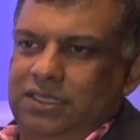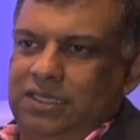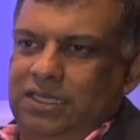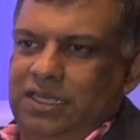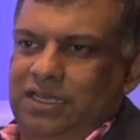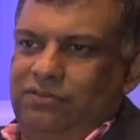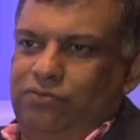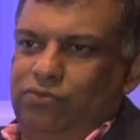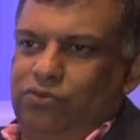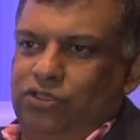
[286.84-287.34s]

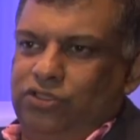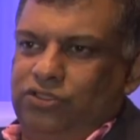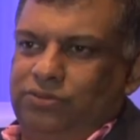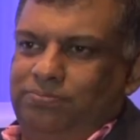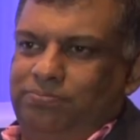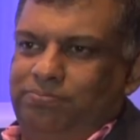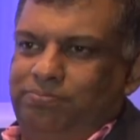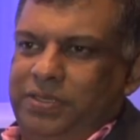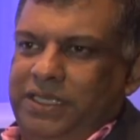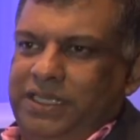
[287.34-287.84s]
I've watched
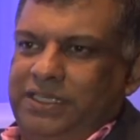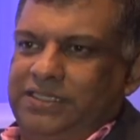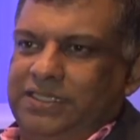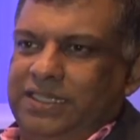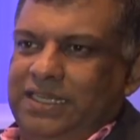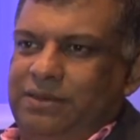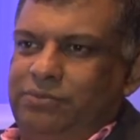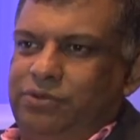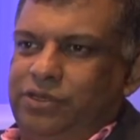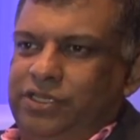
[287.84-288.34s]
big
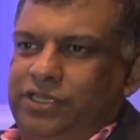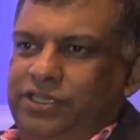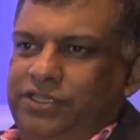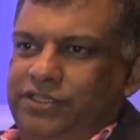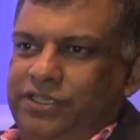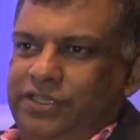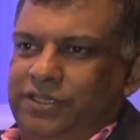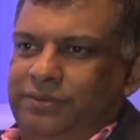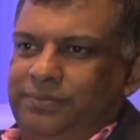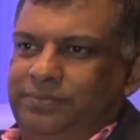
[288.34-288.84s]

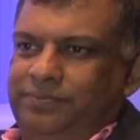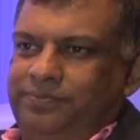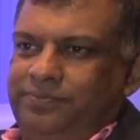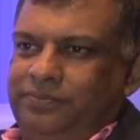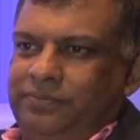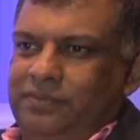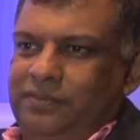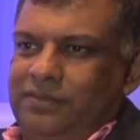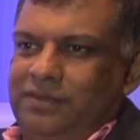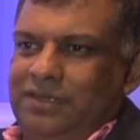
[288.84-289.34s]
celebrities and,
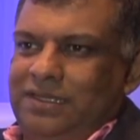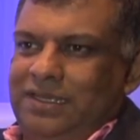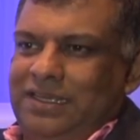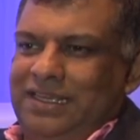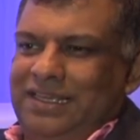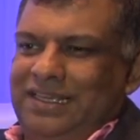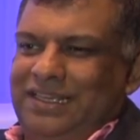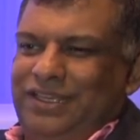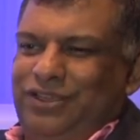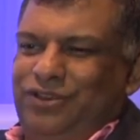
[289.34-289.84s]

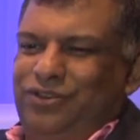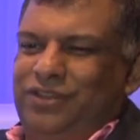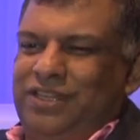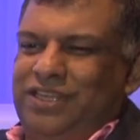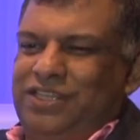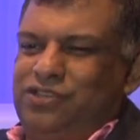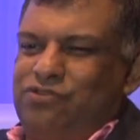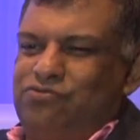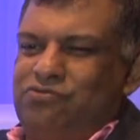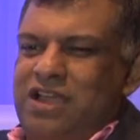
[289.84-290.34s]
you know,
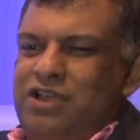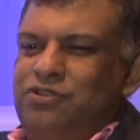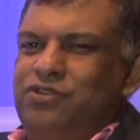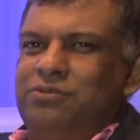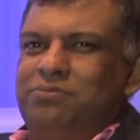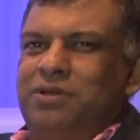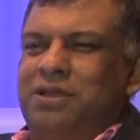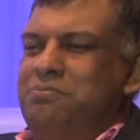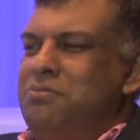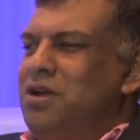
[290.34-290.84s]
they're
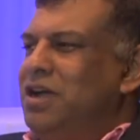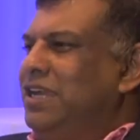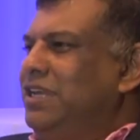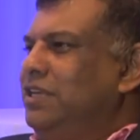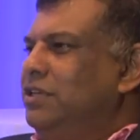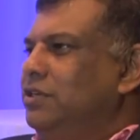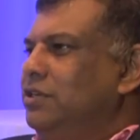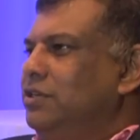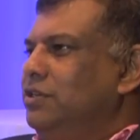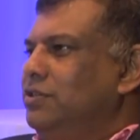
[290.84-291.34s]
surrounded by
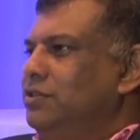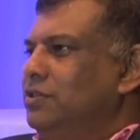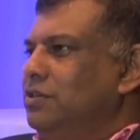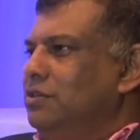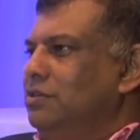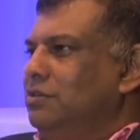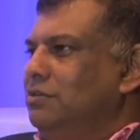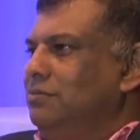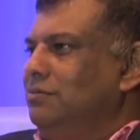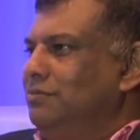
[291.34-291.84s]
minders
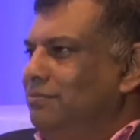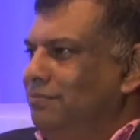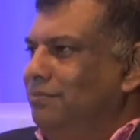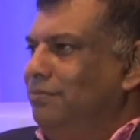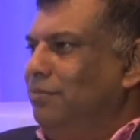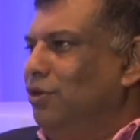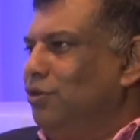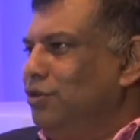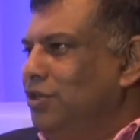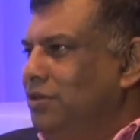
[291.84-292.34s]
and
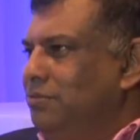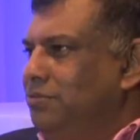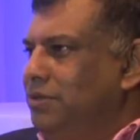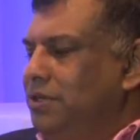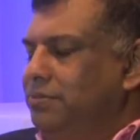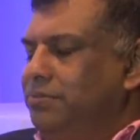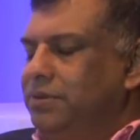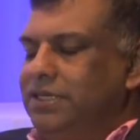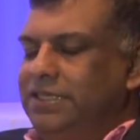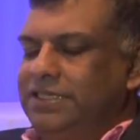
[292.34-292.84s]
blocking
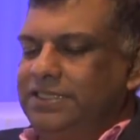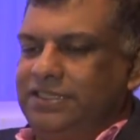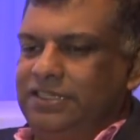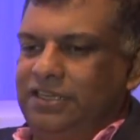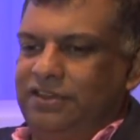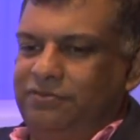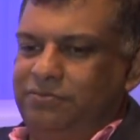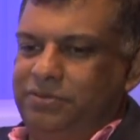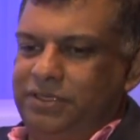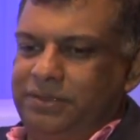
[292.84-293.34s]
people and
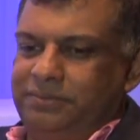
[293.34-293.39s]
stuff,